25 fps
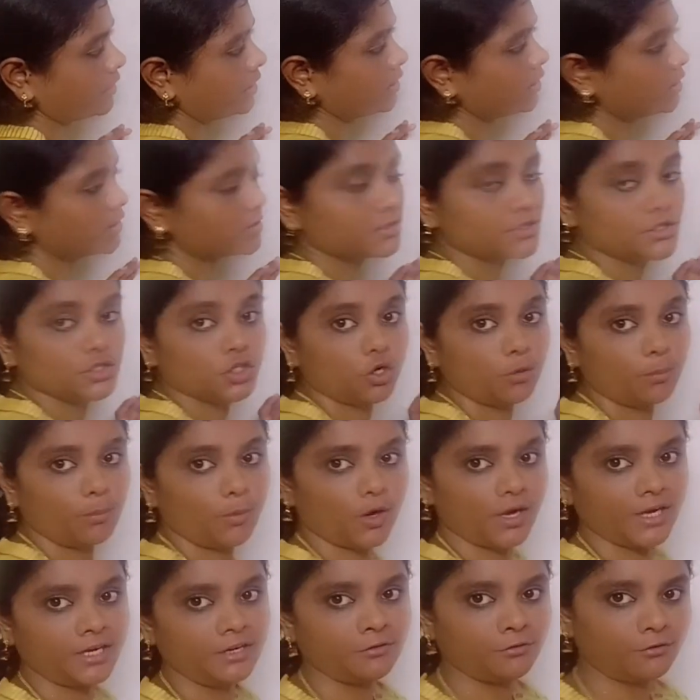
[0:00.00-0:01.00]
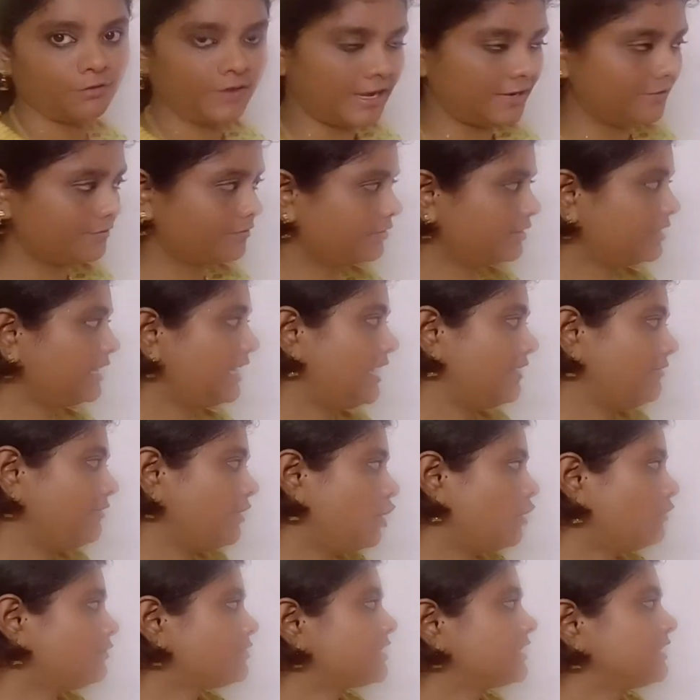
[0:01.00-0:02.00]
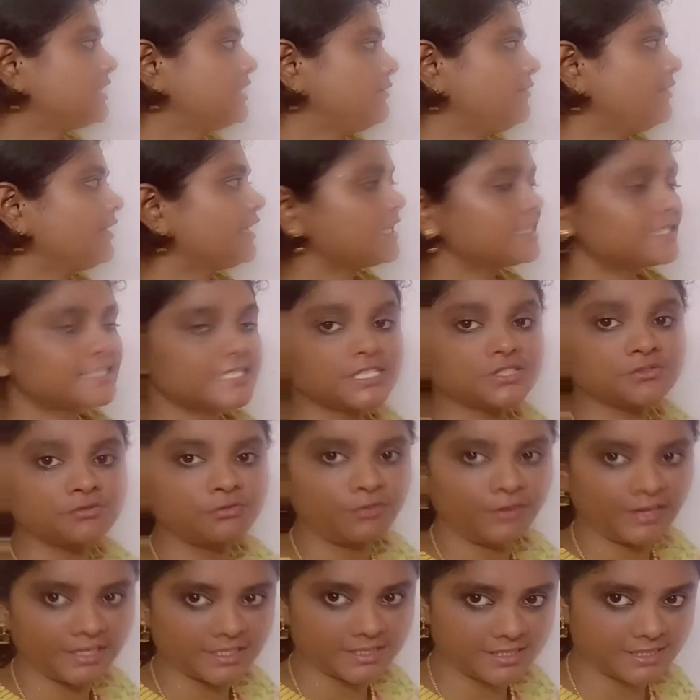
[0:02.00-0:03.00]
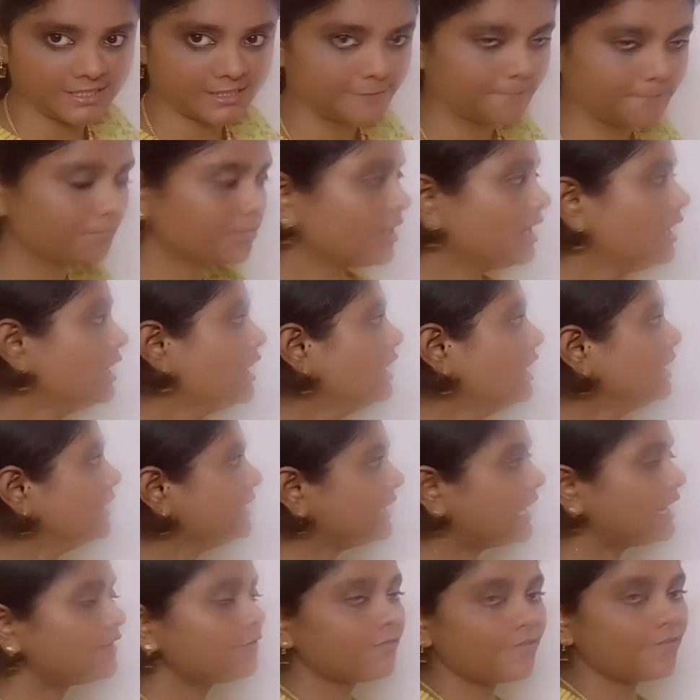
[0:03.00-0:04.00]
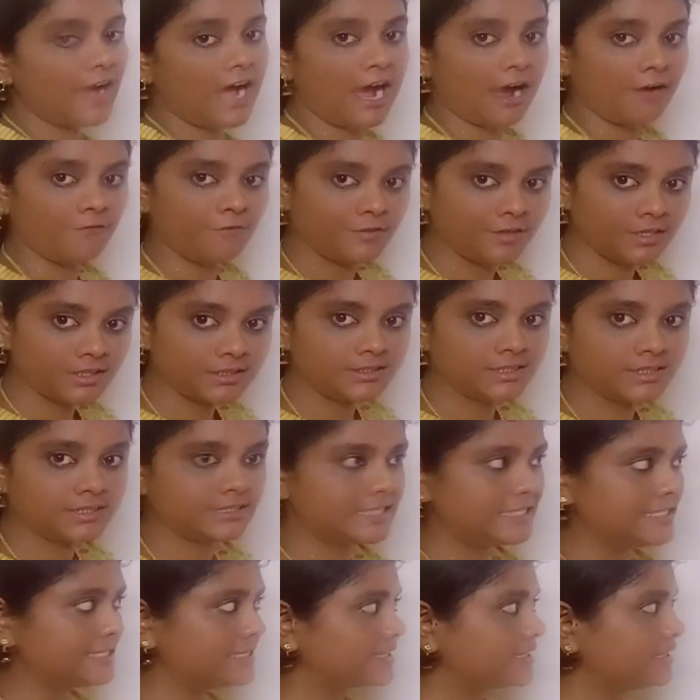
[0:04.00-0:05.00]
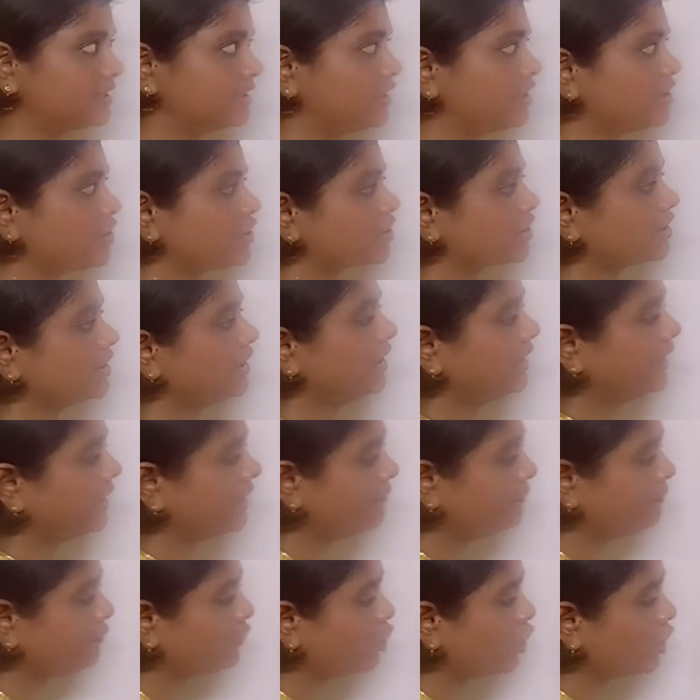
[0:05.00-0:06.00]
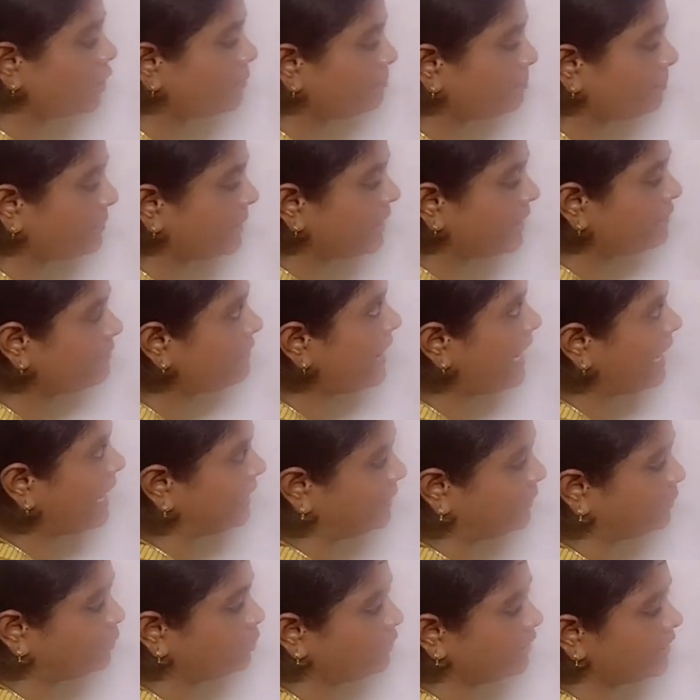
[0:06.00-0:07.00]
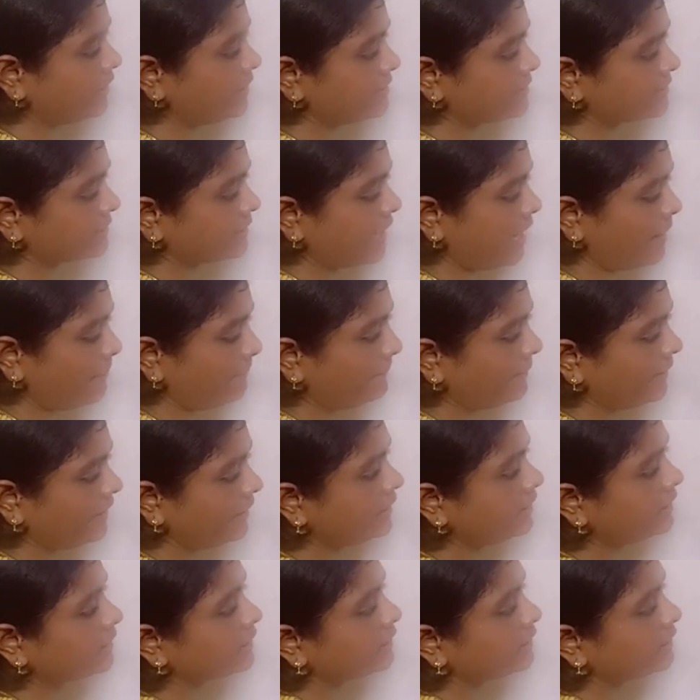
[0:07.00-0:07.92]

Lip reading: 0.5. The level of significance is fixed. Now, after the research, if your p-value is coming